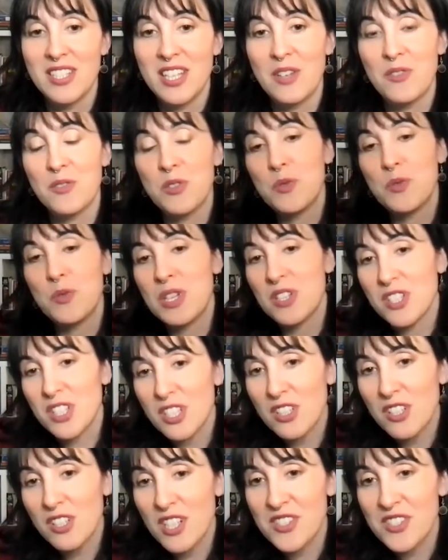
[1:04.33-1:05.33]
And when we look
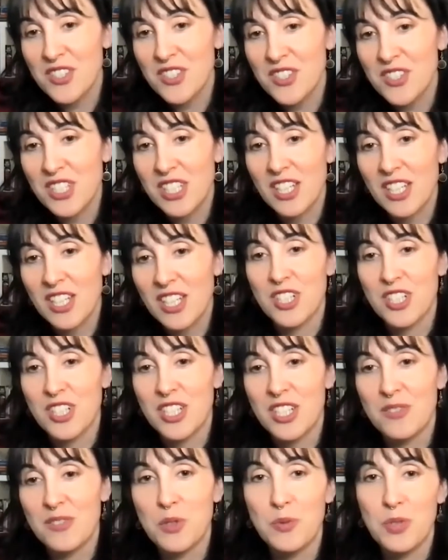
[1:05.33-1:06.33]
across the country and
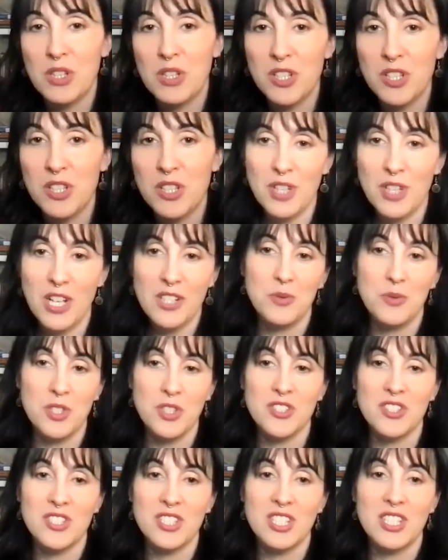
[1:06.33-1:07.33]
when we look around the world,